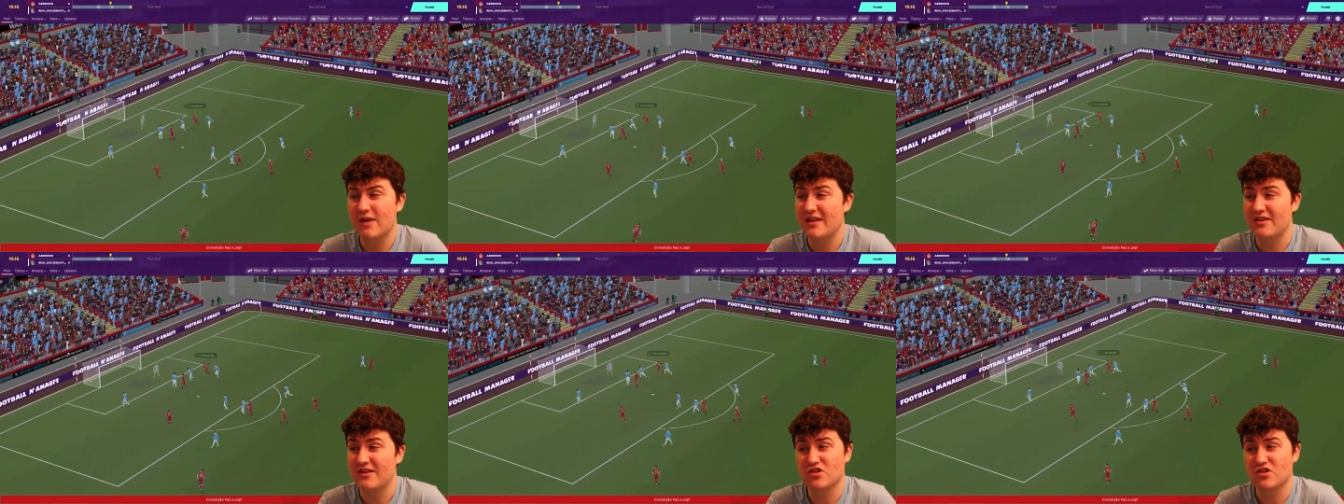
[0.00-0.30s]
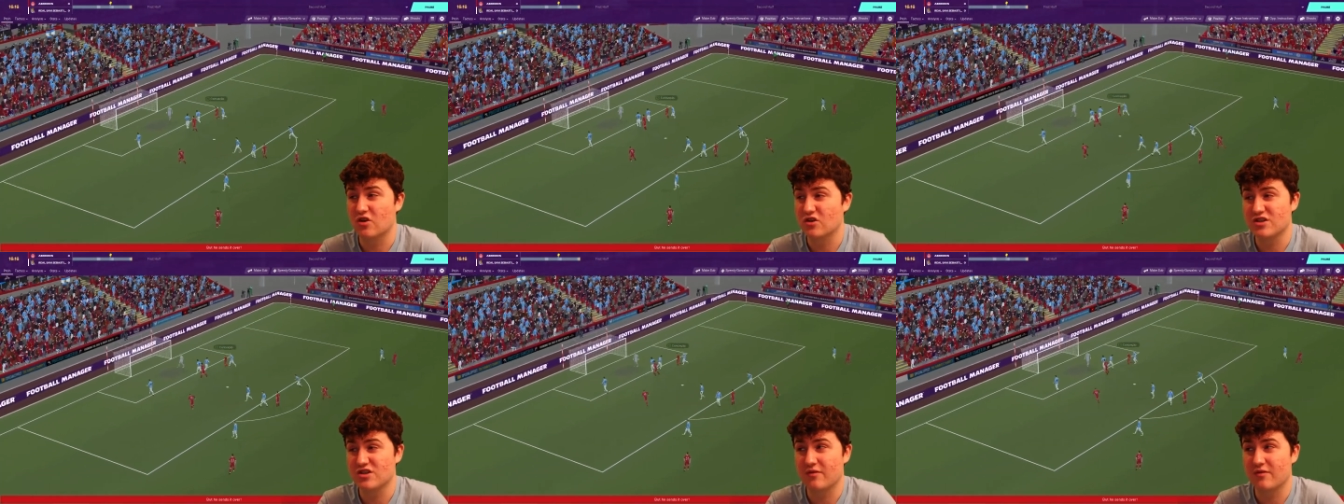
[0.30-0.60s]
in the
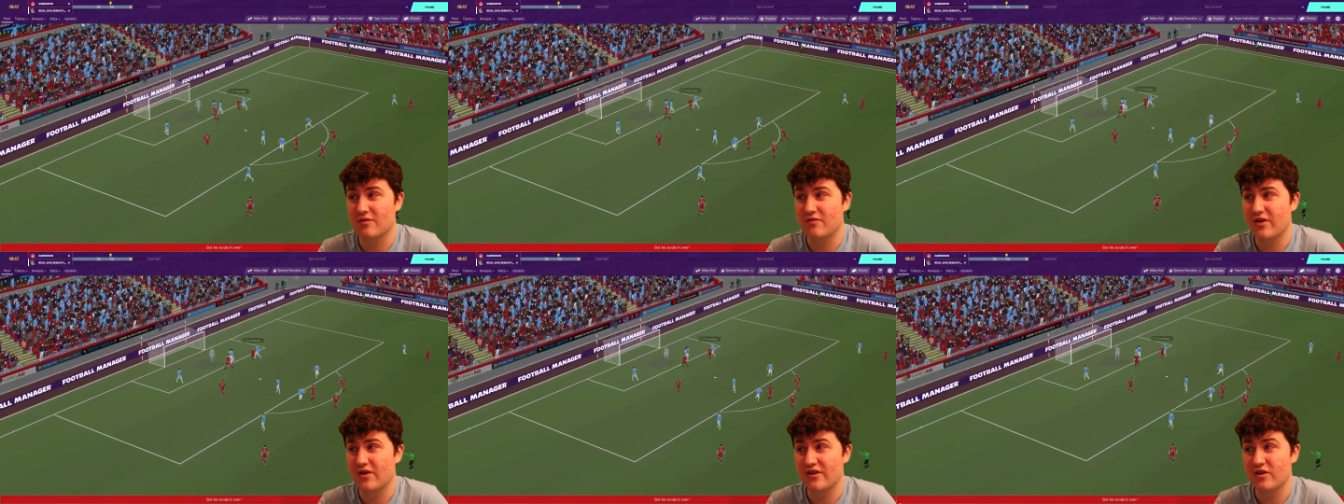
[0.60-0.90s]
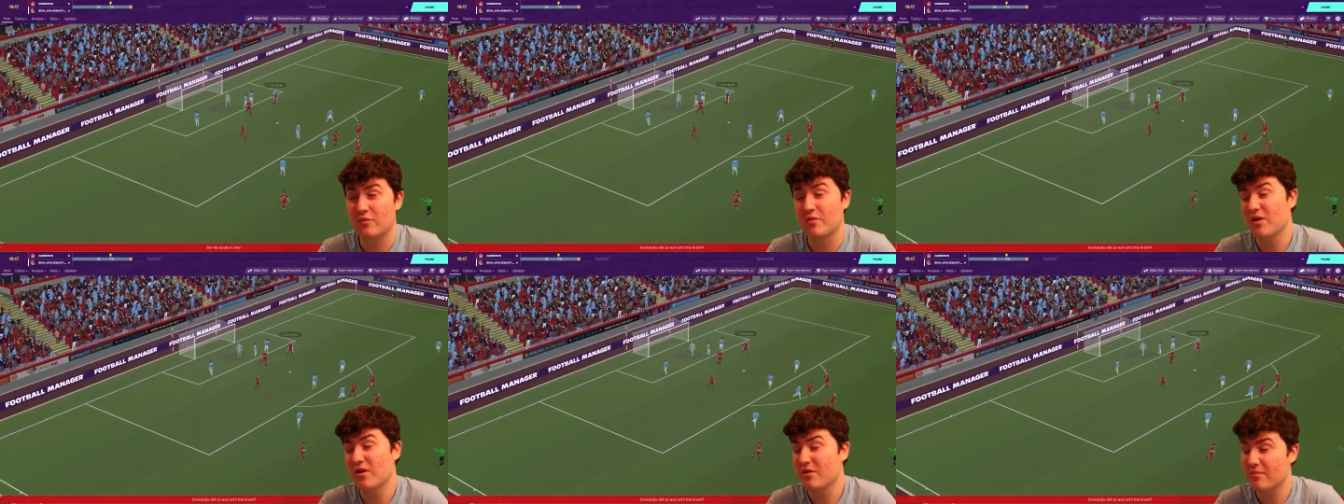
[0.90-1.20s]
Scottish Cup
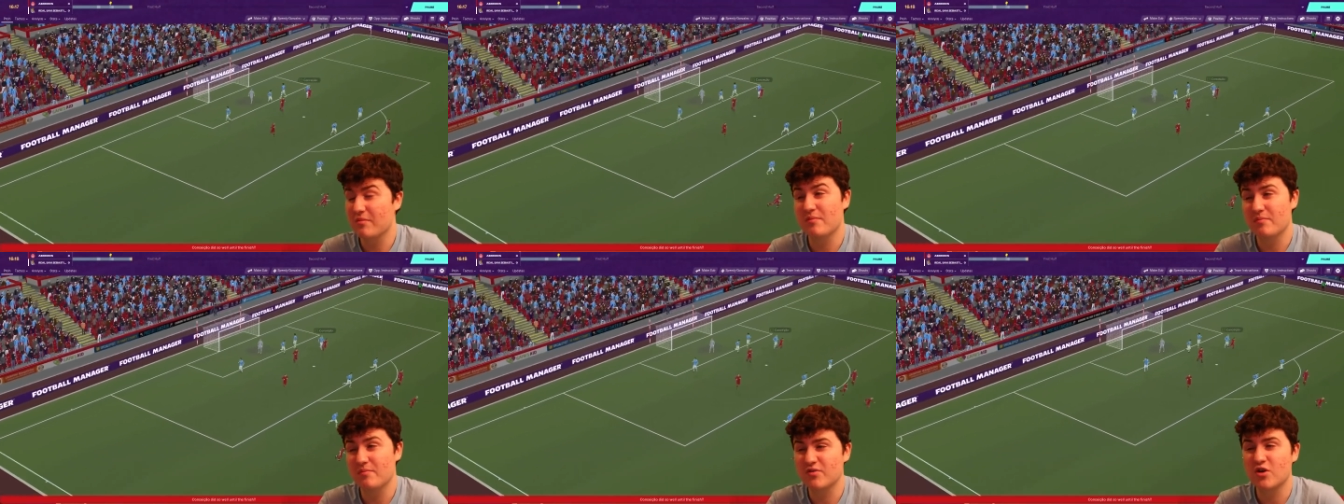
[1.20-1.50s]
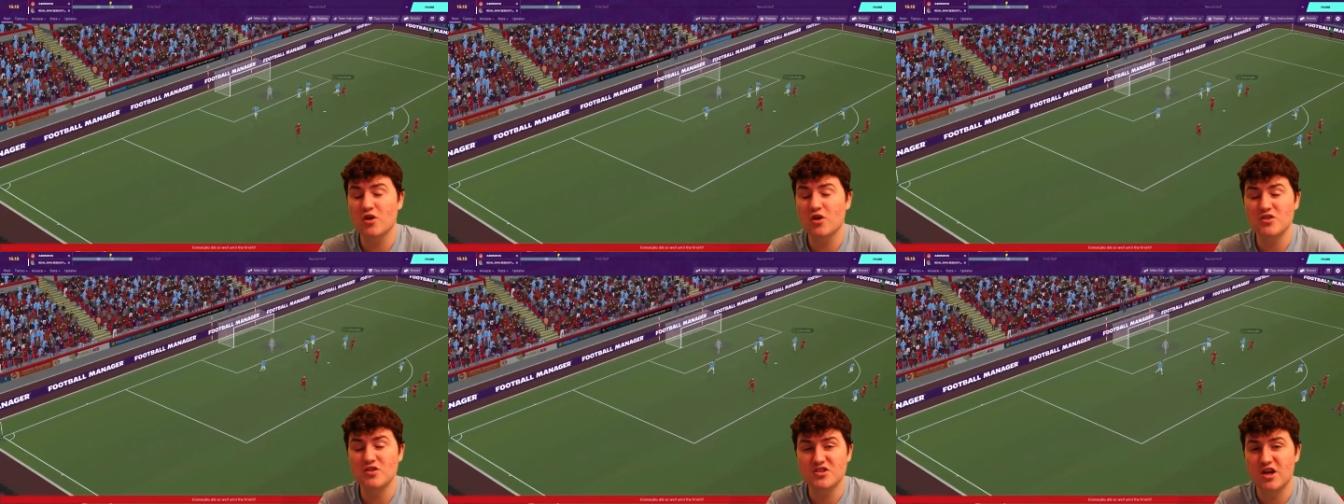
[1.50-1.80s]
final, but
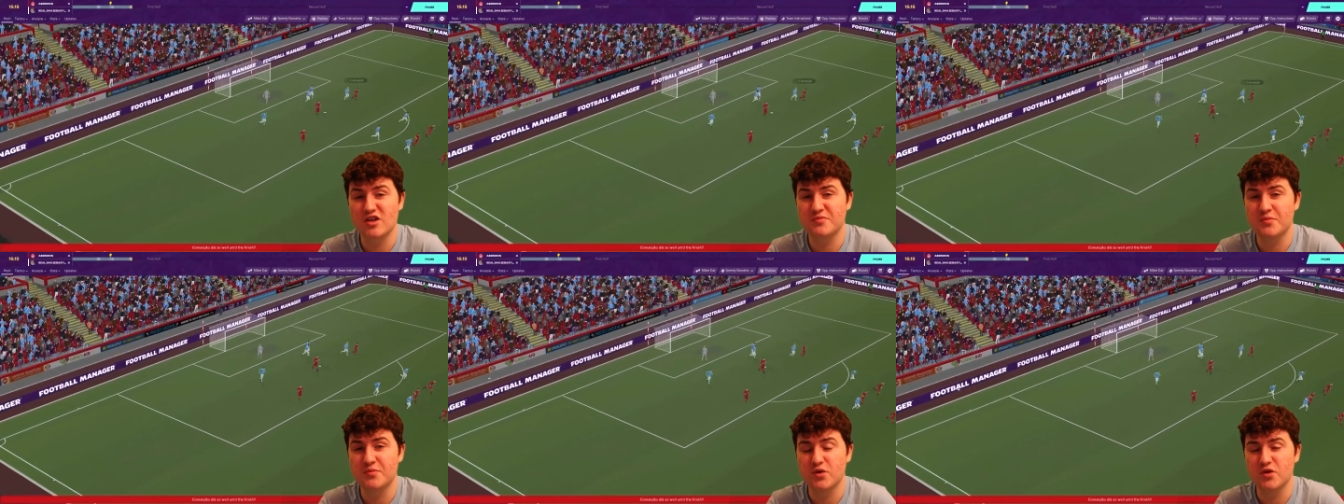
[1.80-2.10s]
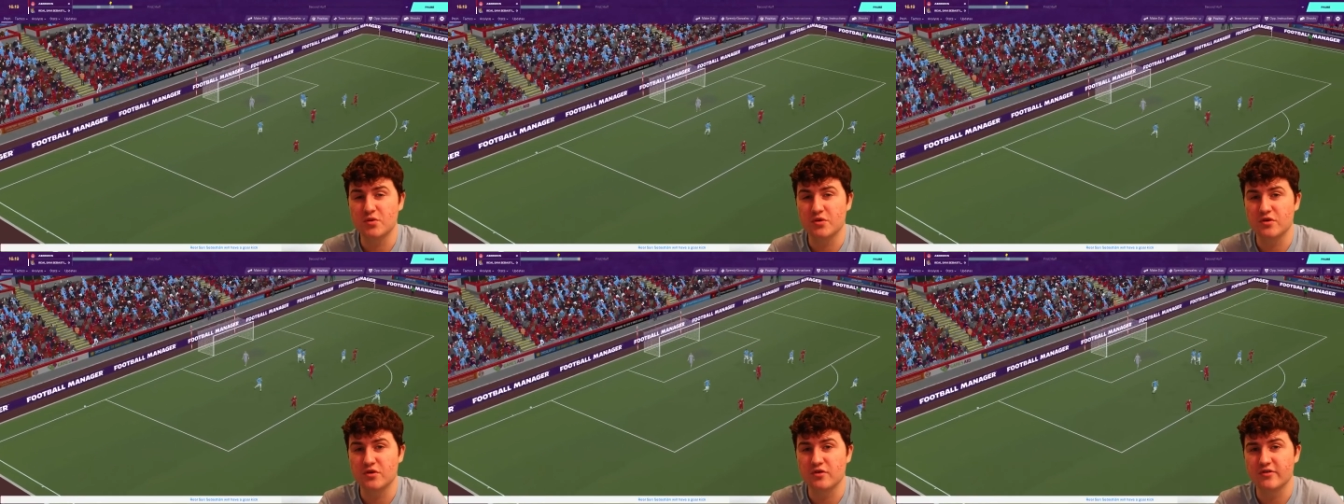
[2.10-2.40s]
Constantine's booted one